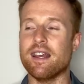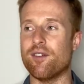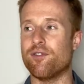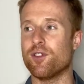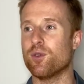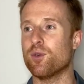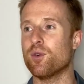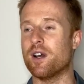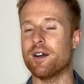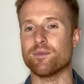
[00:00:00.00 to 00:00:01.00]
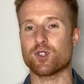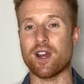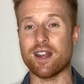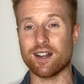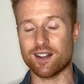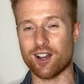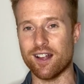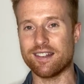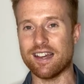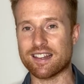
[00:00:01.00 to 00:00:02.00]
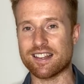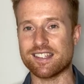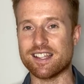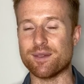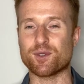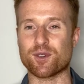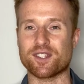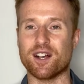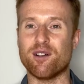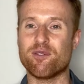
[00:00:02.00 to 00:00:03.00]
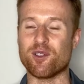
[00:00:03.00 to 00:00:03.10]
If you try and contact these teams yourself,